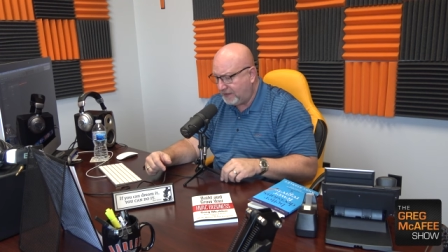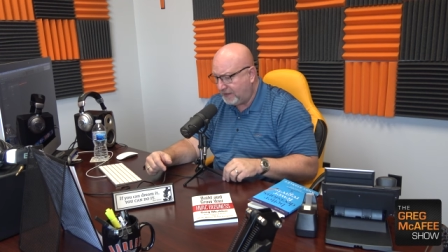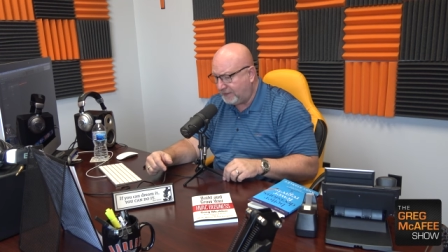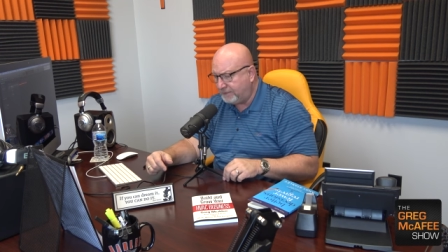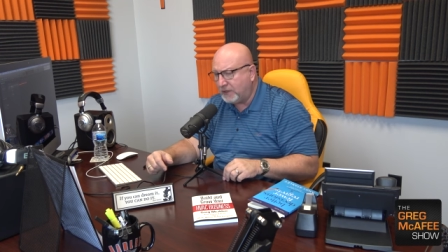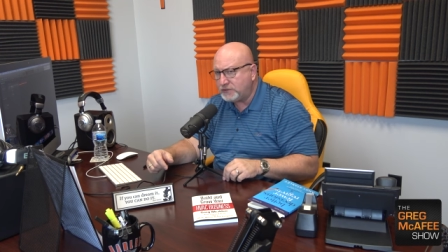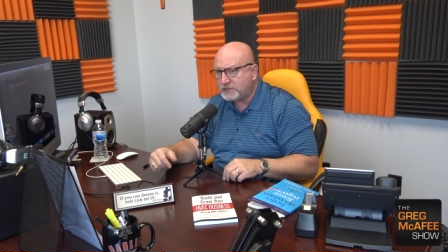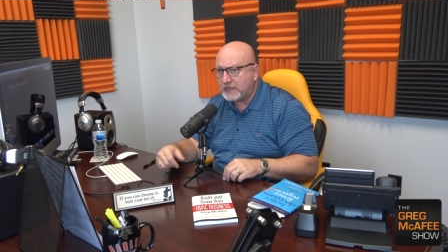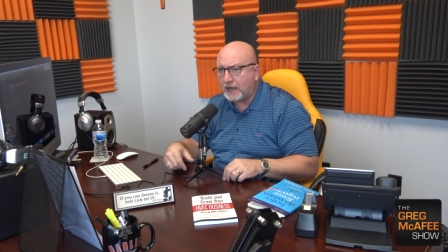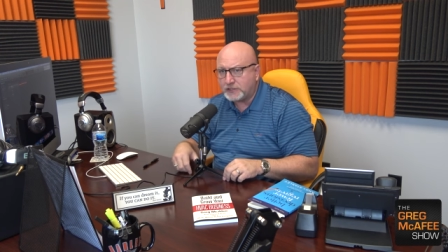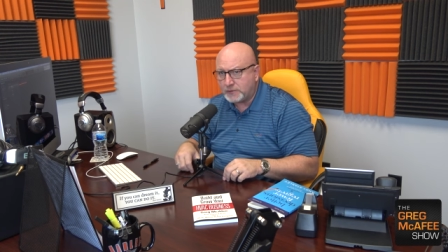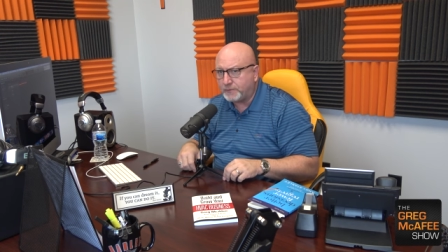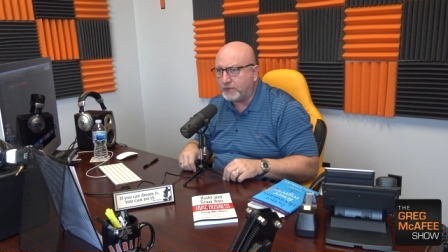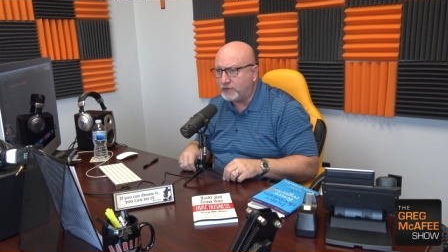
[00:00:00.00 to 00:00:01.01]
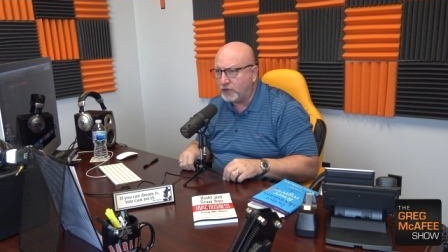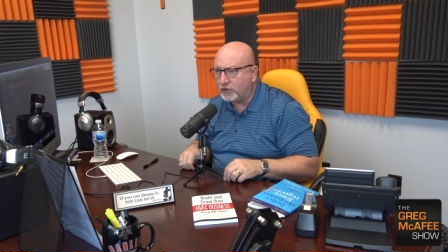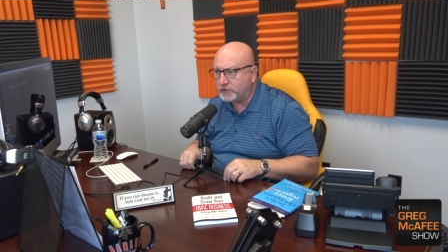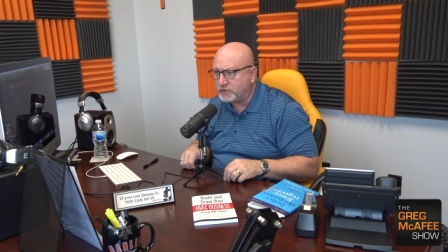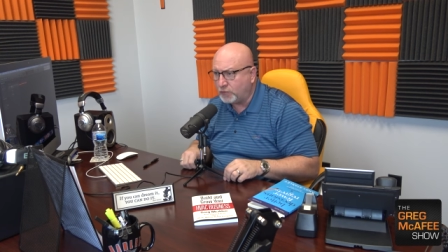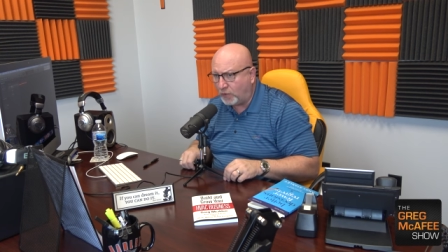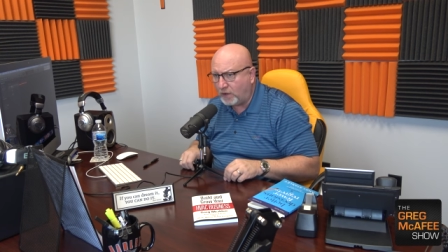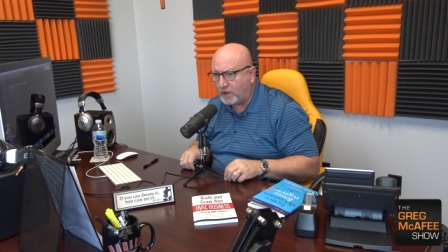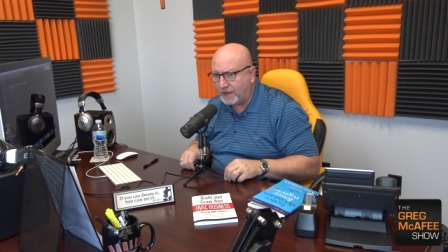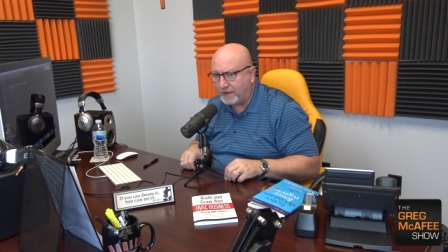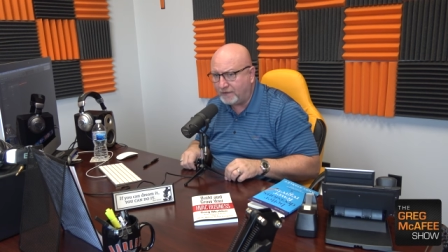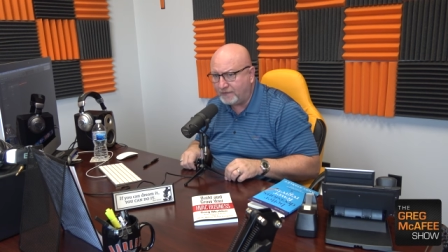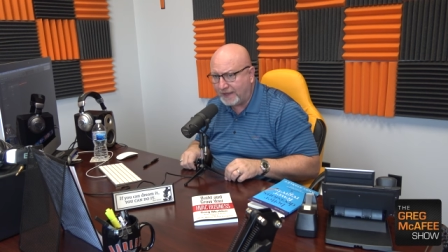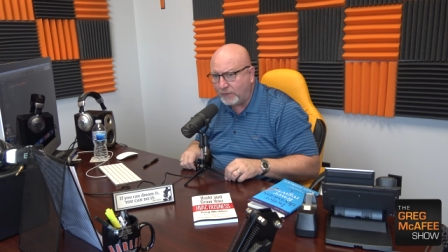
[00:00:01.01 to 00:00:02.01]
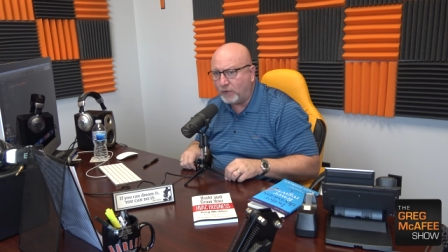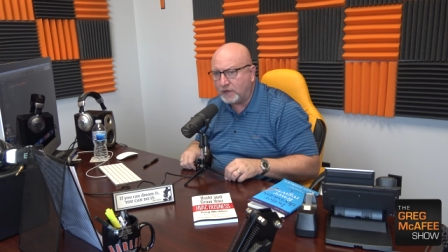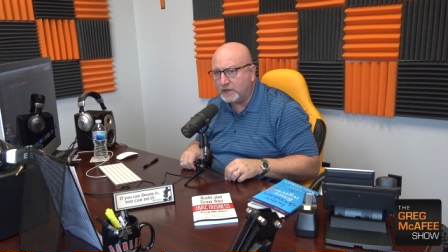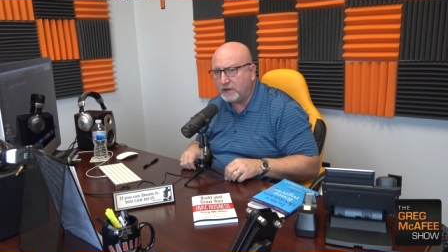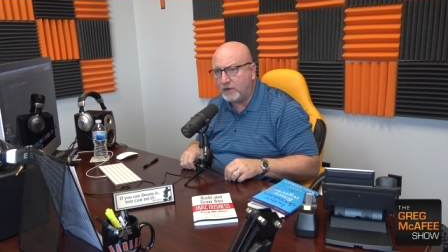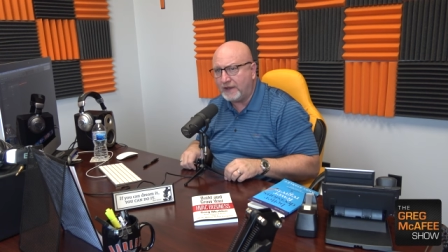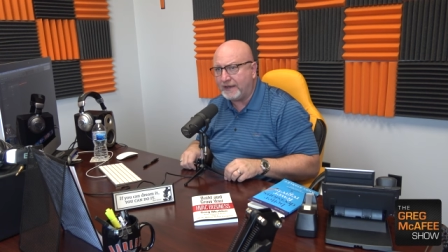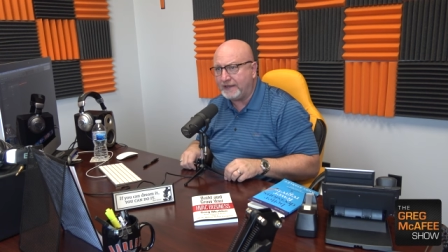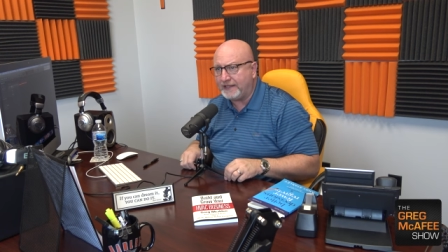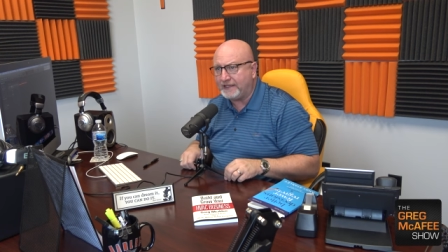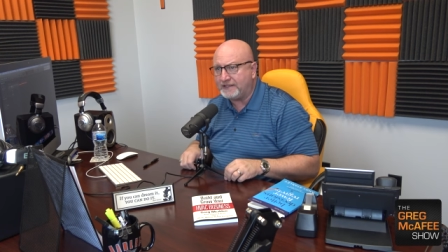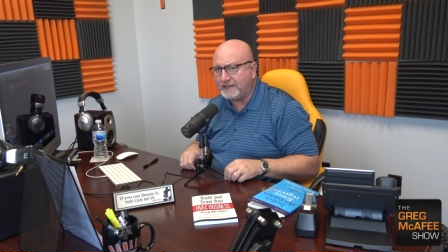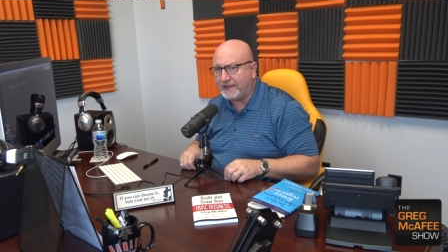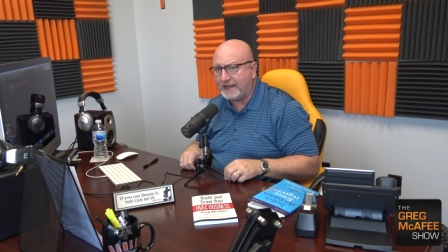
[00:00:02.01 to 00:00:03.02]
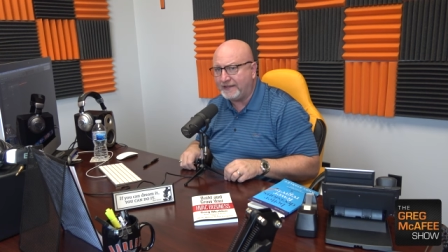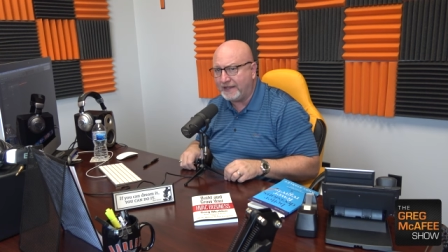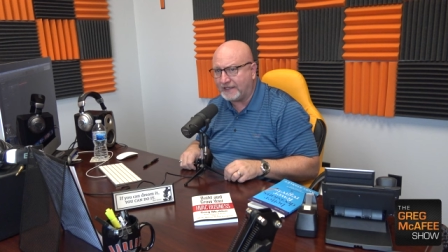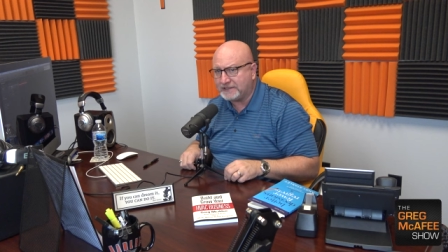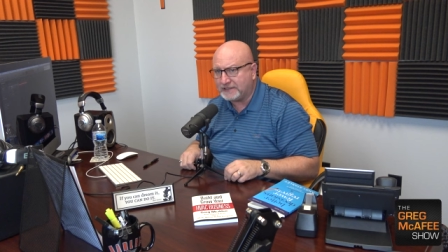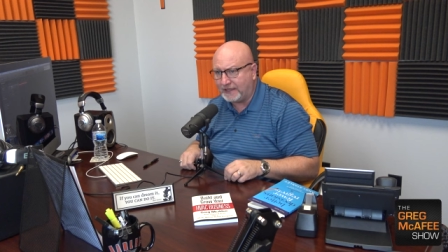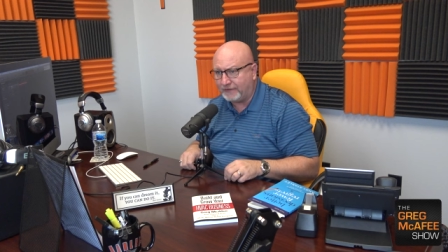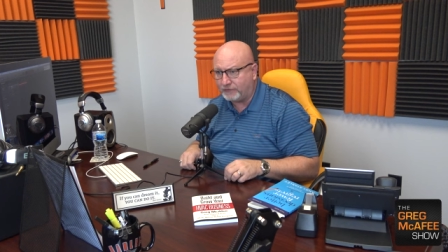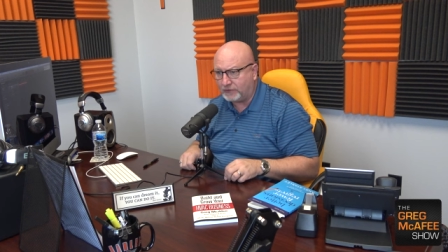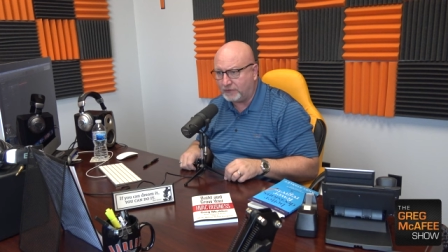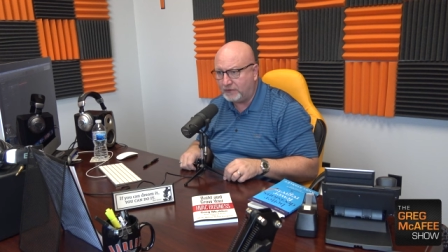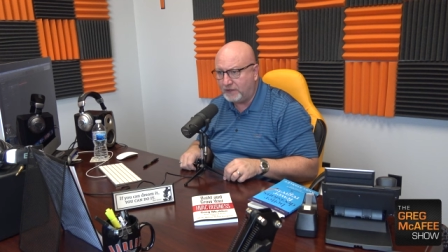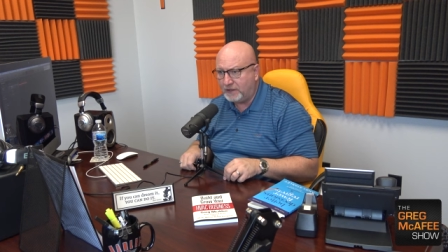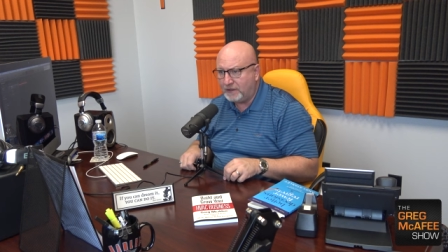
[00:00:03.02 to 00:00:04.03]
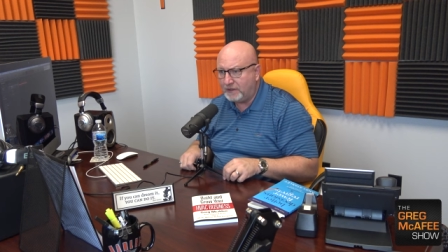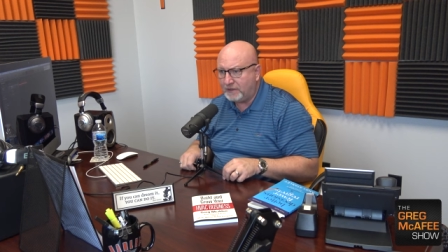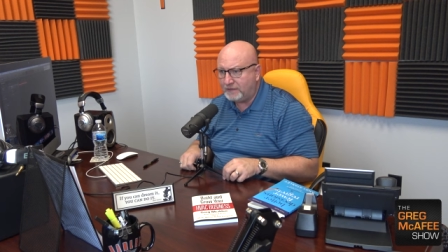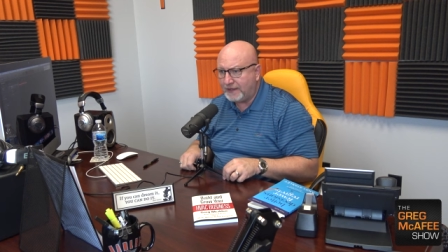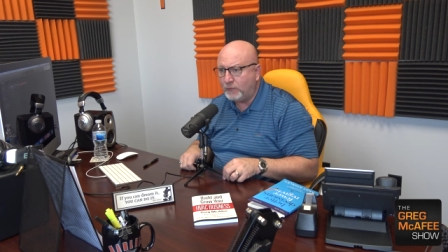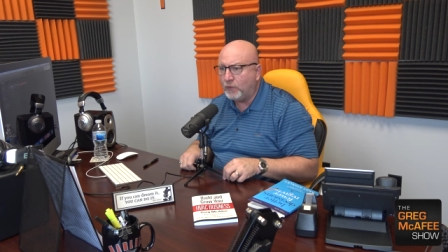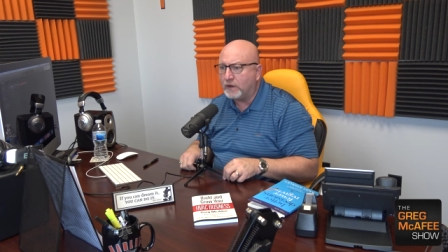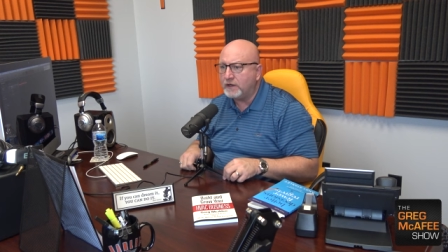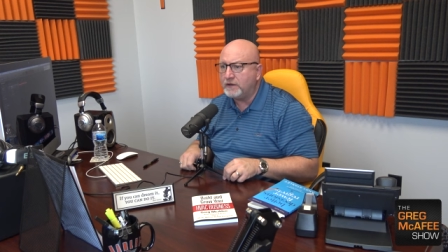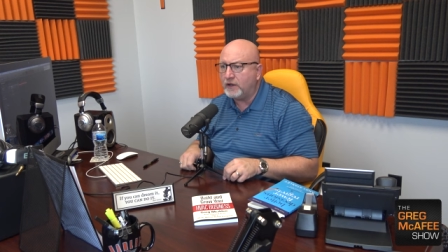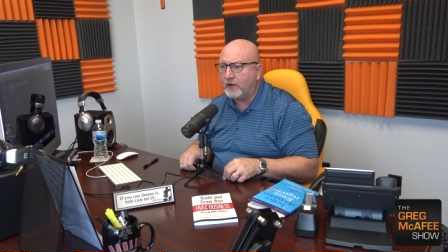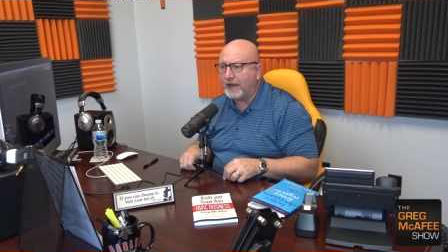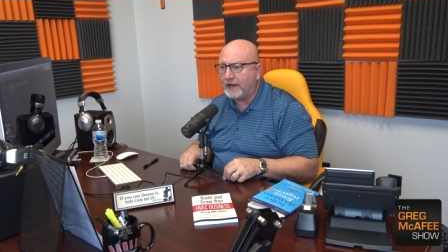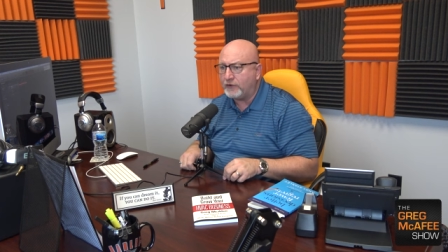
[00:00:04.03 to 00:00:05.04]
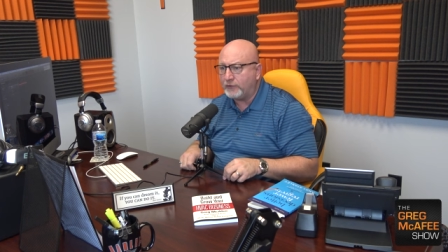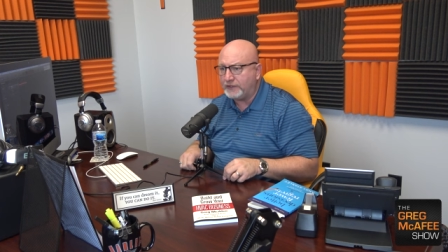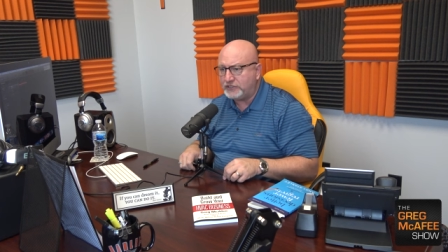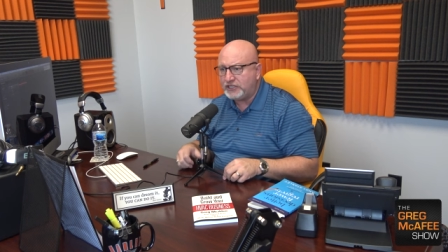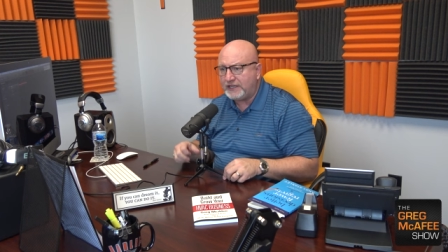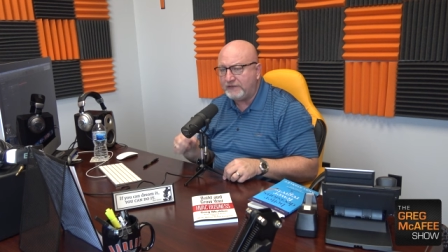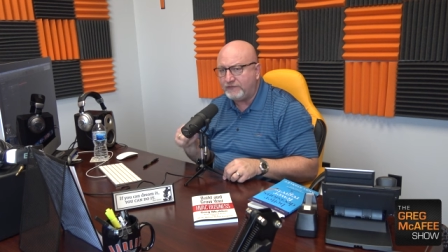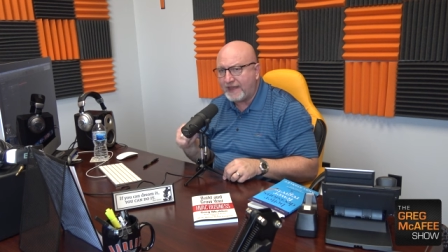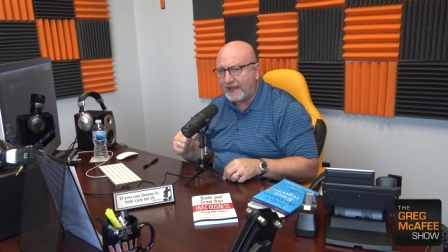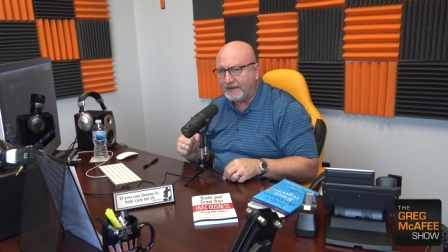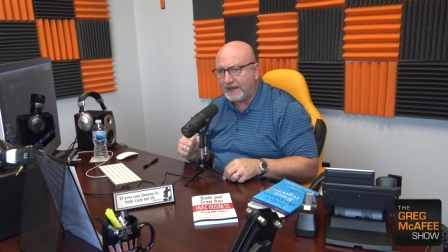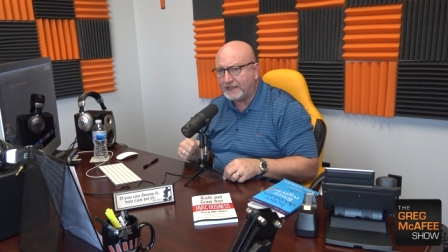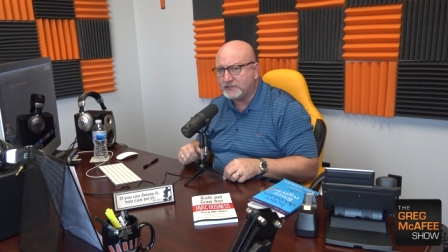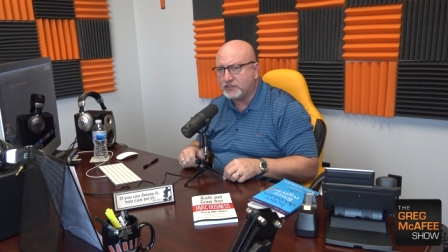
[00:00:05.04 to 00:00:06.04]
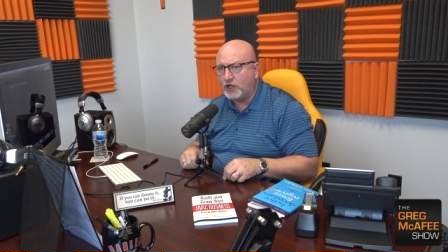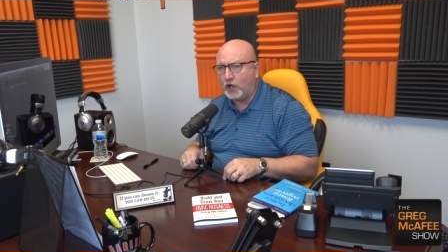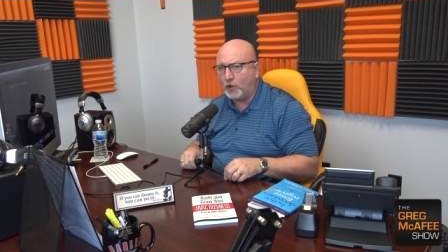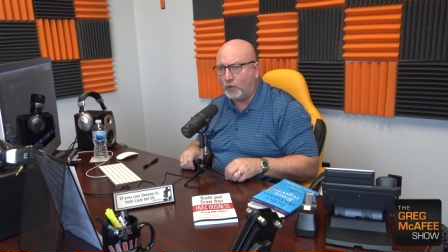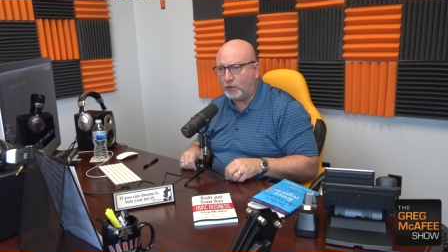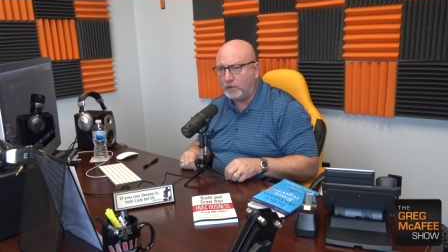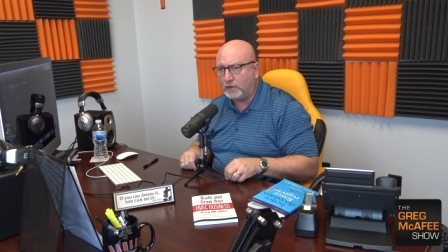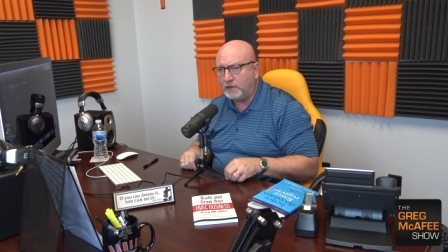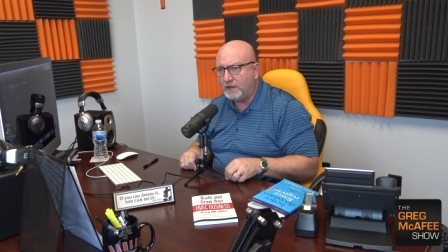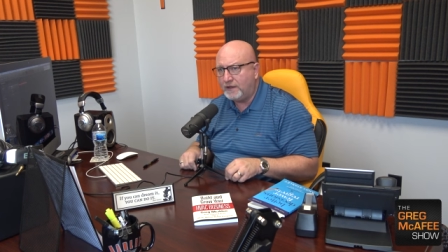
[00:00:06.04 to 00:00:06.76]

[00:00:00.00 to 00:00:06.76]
And most entrepreneurs want it. They want to know how to get to that next level, they want to know how to achieve that next goal.